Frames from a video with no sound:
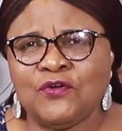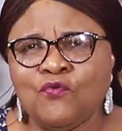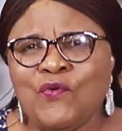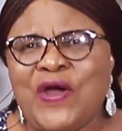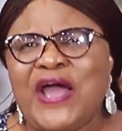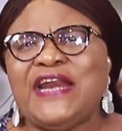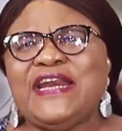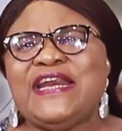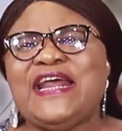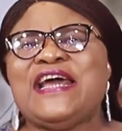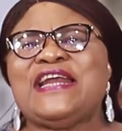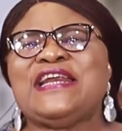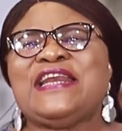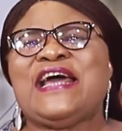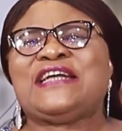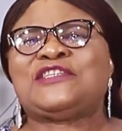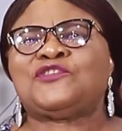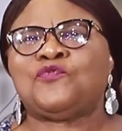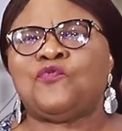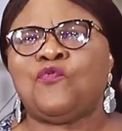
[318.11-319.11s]
When they
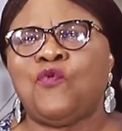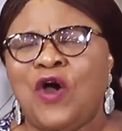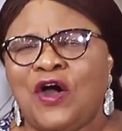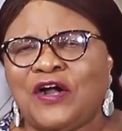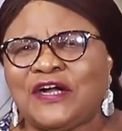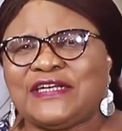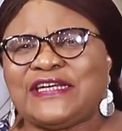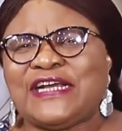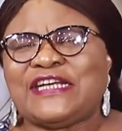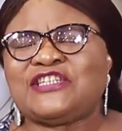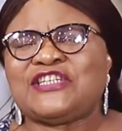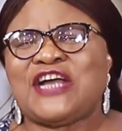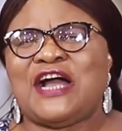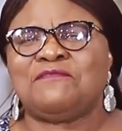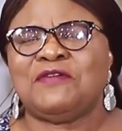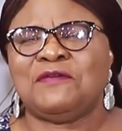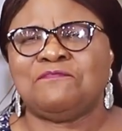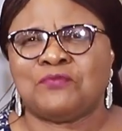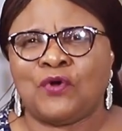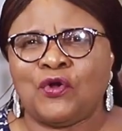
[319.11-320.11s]
network, they
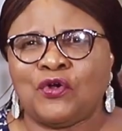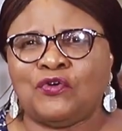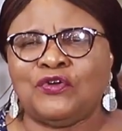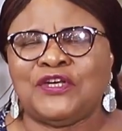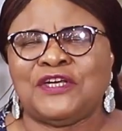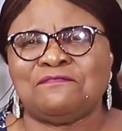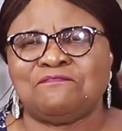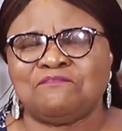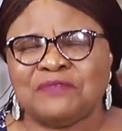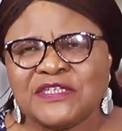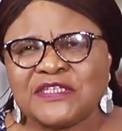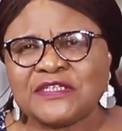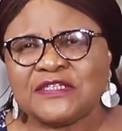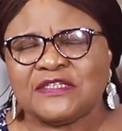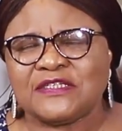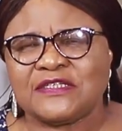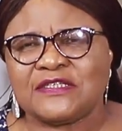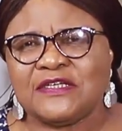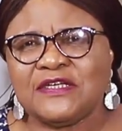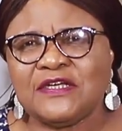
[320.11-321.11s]
shall be broken in
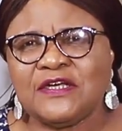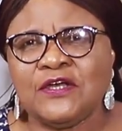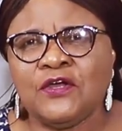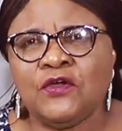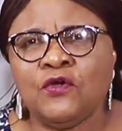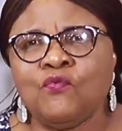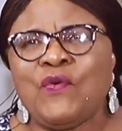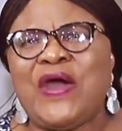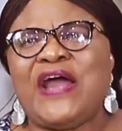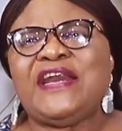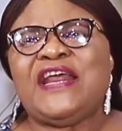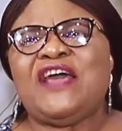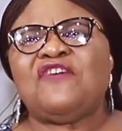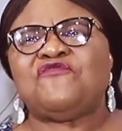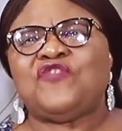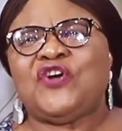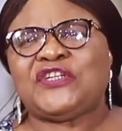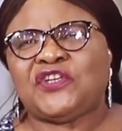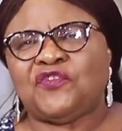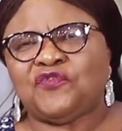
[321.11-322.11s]
pieces. When they
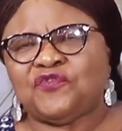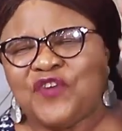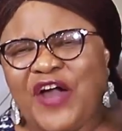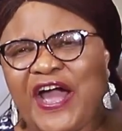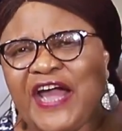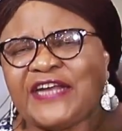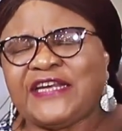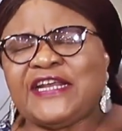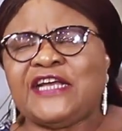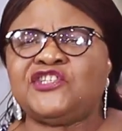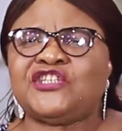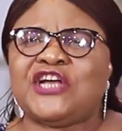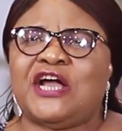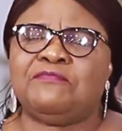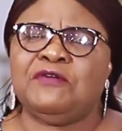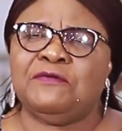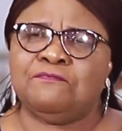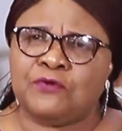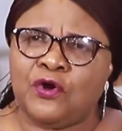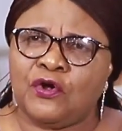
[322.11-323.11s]
fortify, they
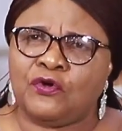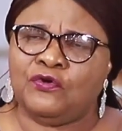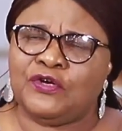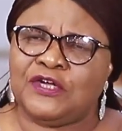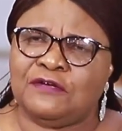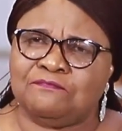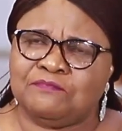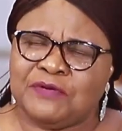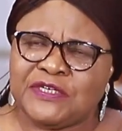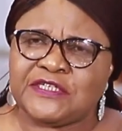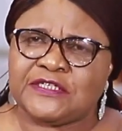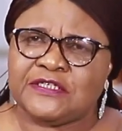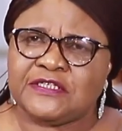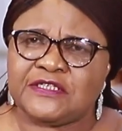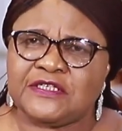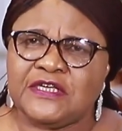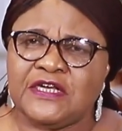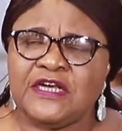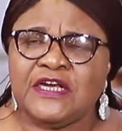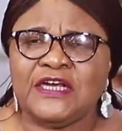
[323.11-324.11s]
shall be broken in
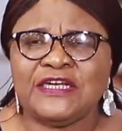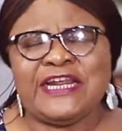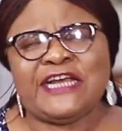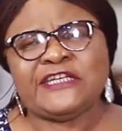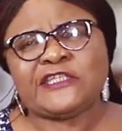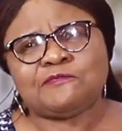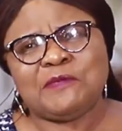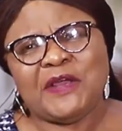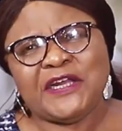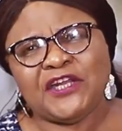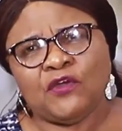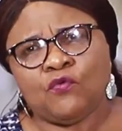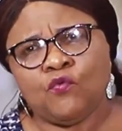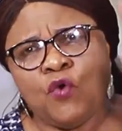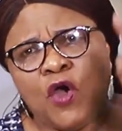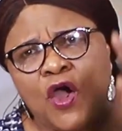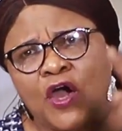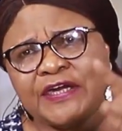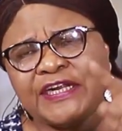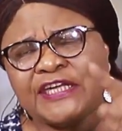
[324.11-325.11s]
pieces. They speak the
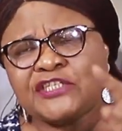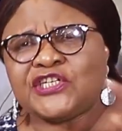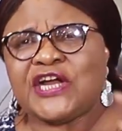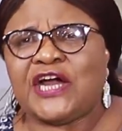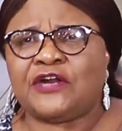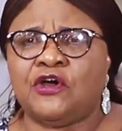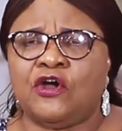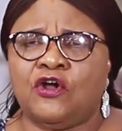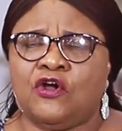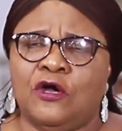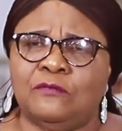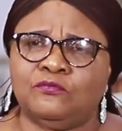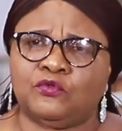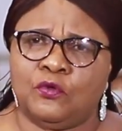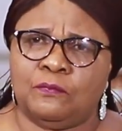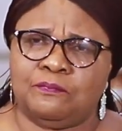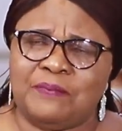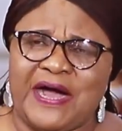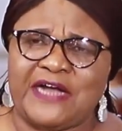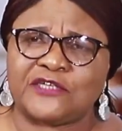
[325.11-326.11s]
word, it shall not come
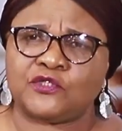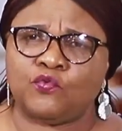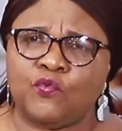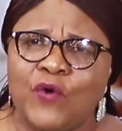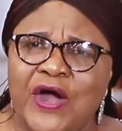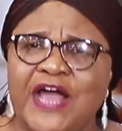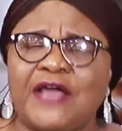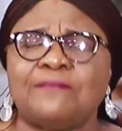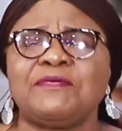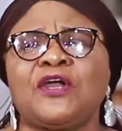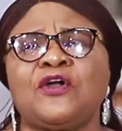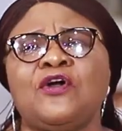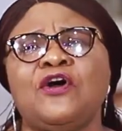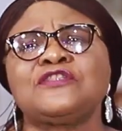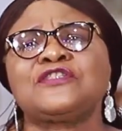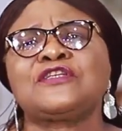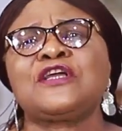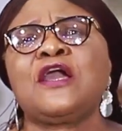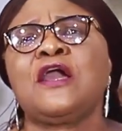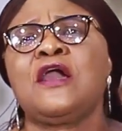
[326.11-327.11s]
to pass. Why?
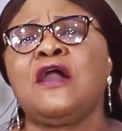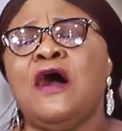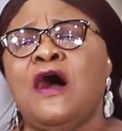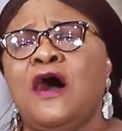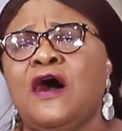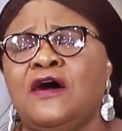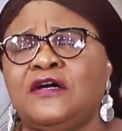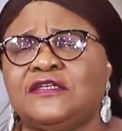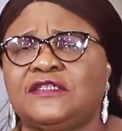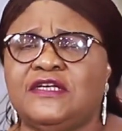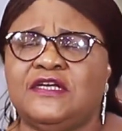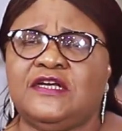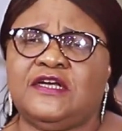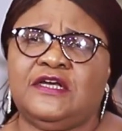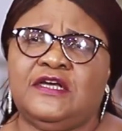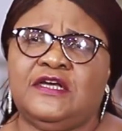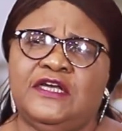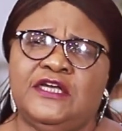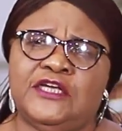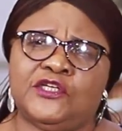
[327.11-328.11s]
Because God
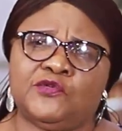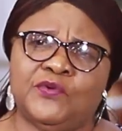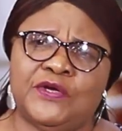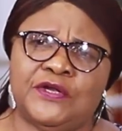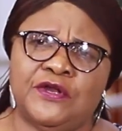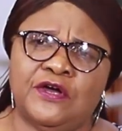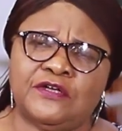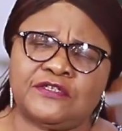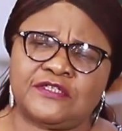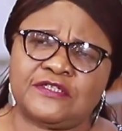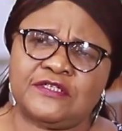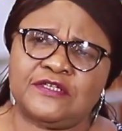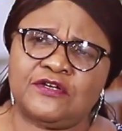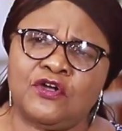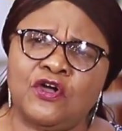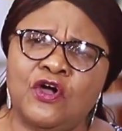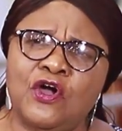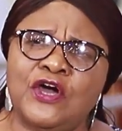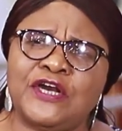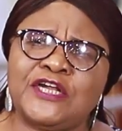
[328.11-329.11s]
is with us.
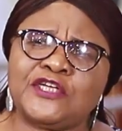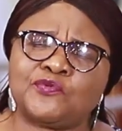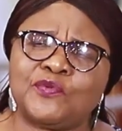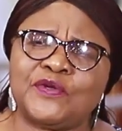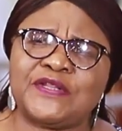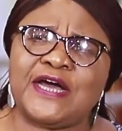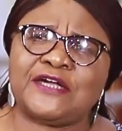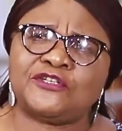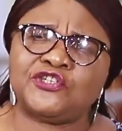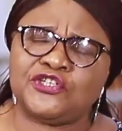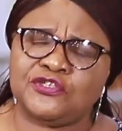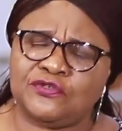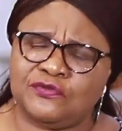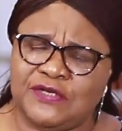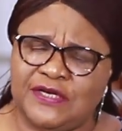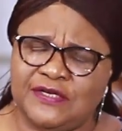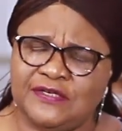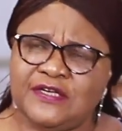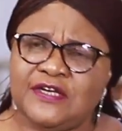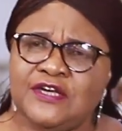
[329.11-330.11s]
God is with our
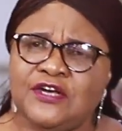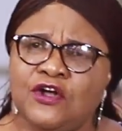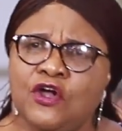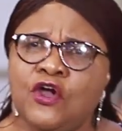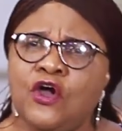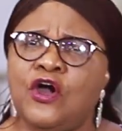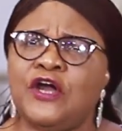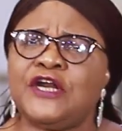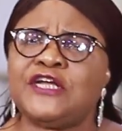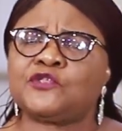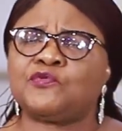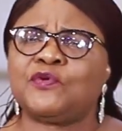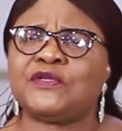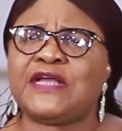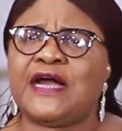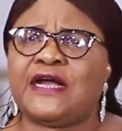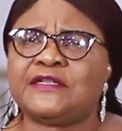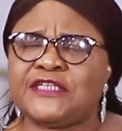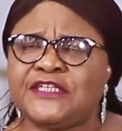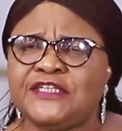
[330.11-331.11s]
children. God is
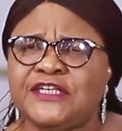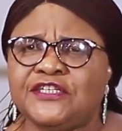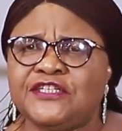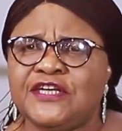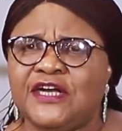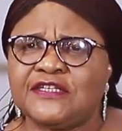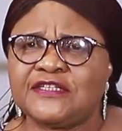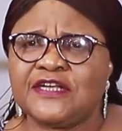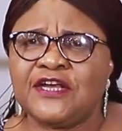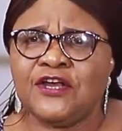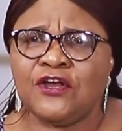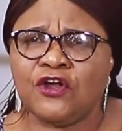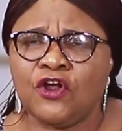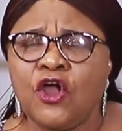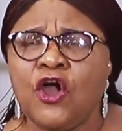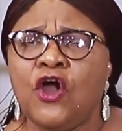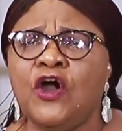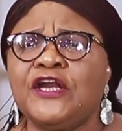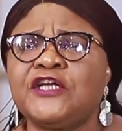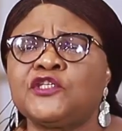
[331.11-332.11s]
with our teenagers.
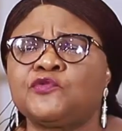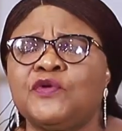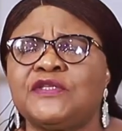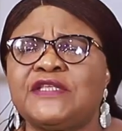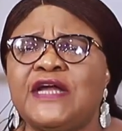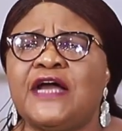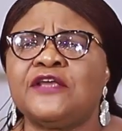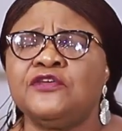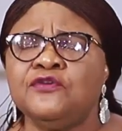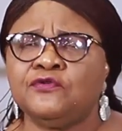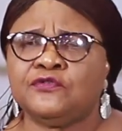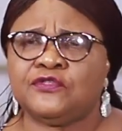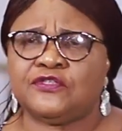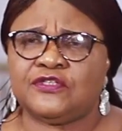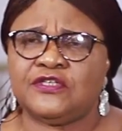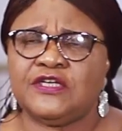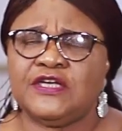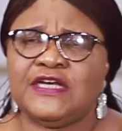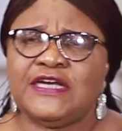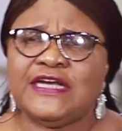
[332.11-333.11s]
God is with our
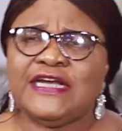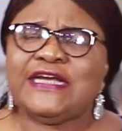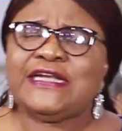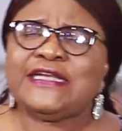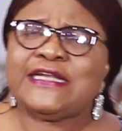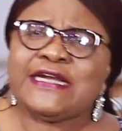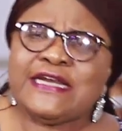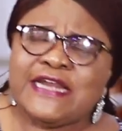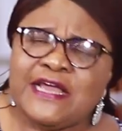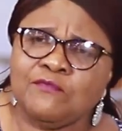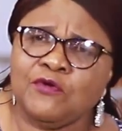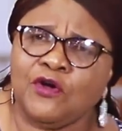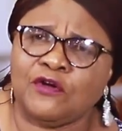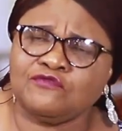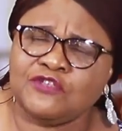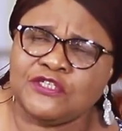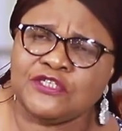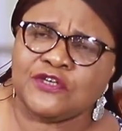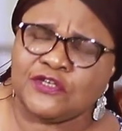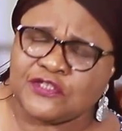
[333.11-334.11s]
youths. In the name
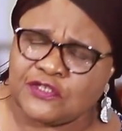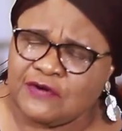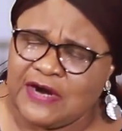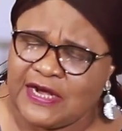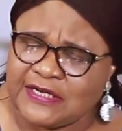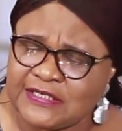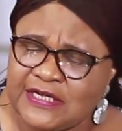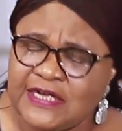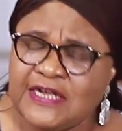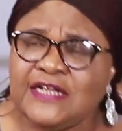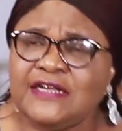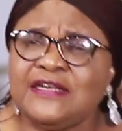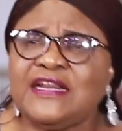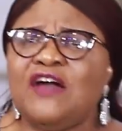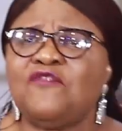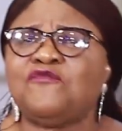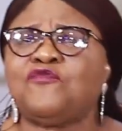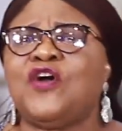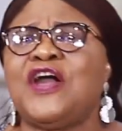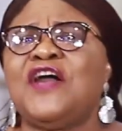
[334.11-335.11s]
of Jesus Christ.
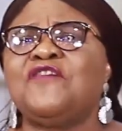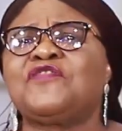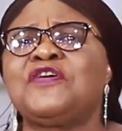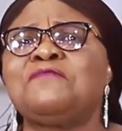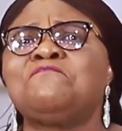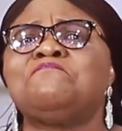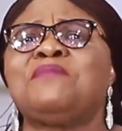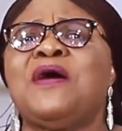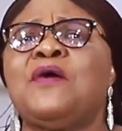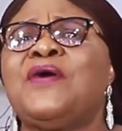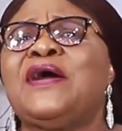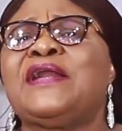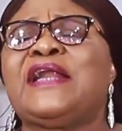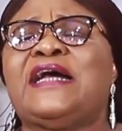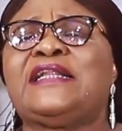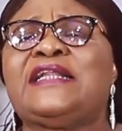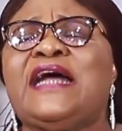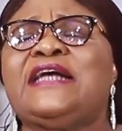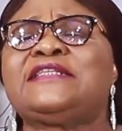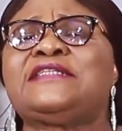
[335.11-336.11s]
Therefore, every power
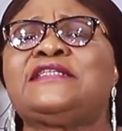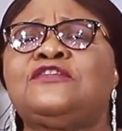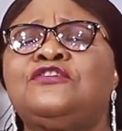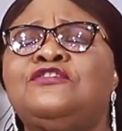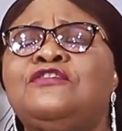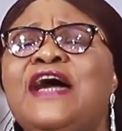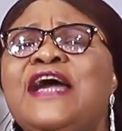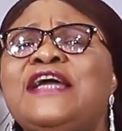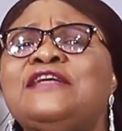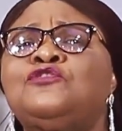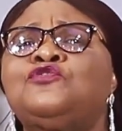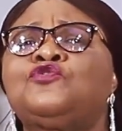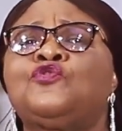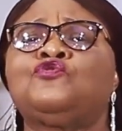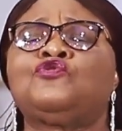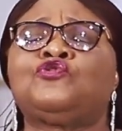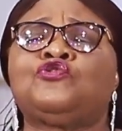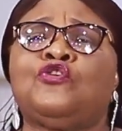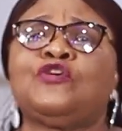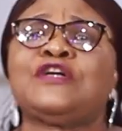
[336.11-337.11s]
that has tried
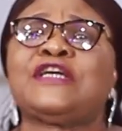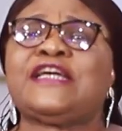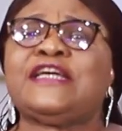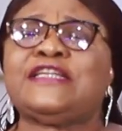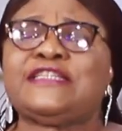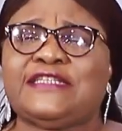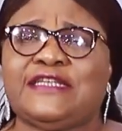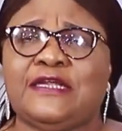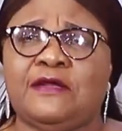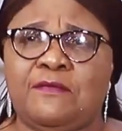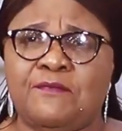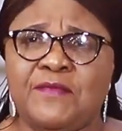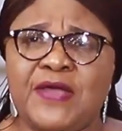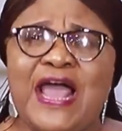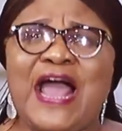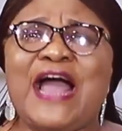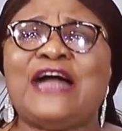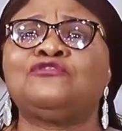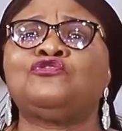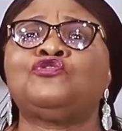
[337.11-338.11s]
to truncate them
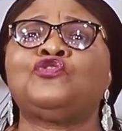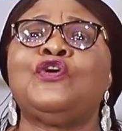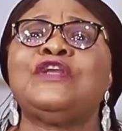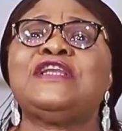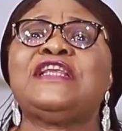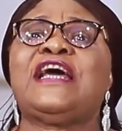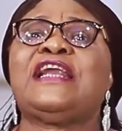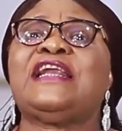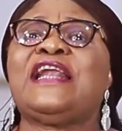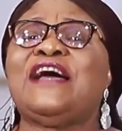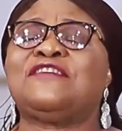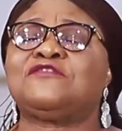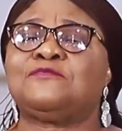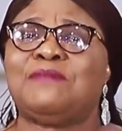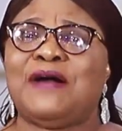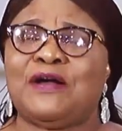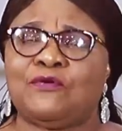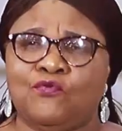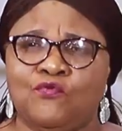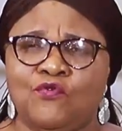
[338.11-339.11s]
and turn their lives
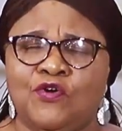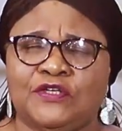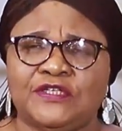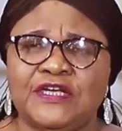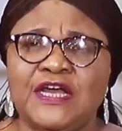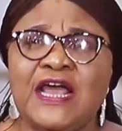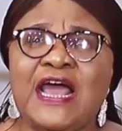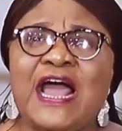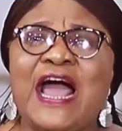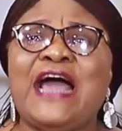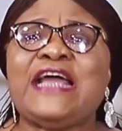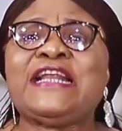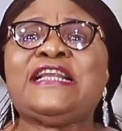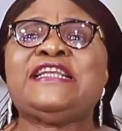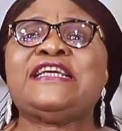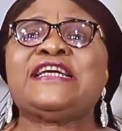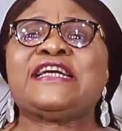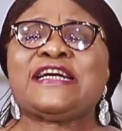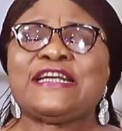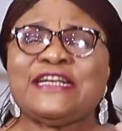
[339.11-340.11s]
backward, I
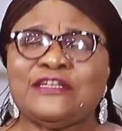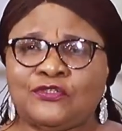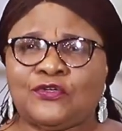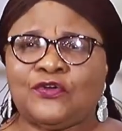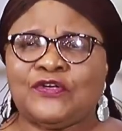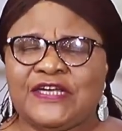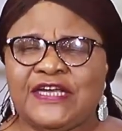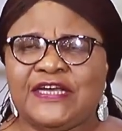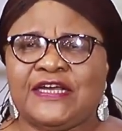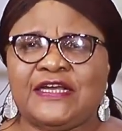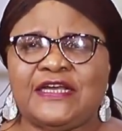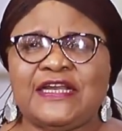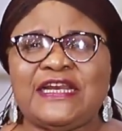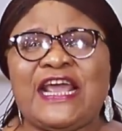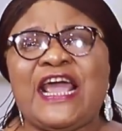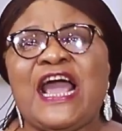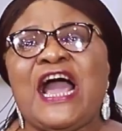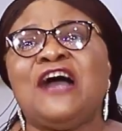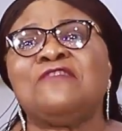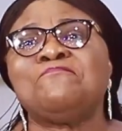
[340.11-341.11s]
decree today
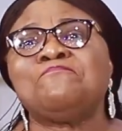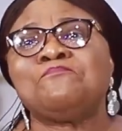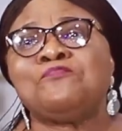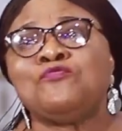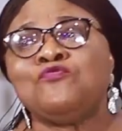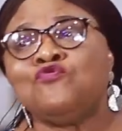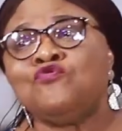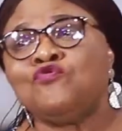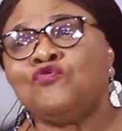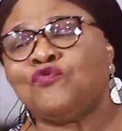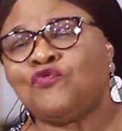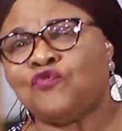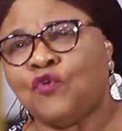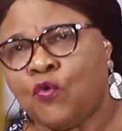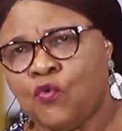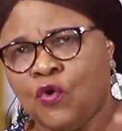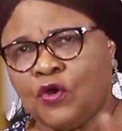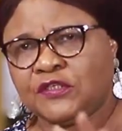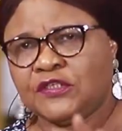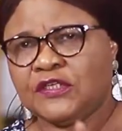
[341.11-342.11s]
they are pulled
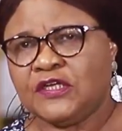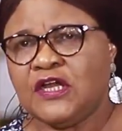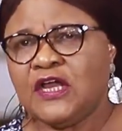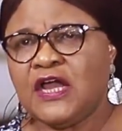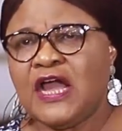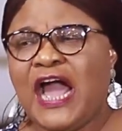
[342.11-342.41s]
forward.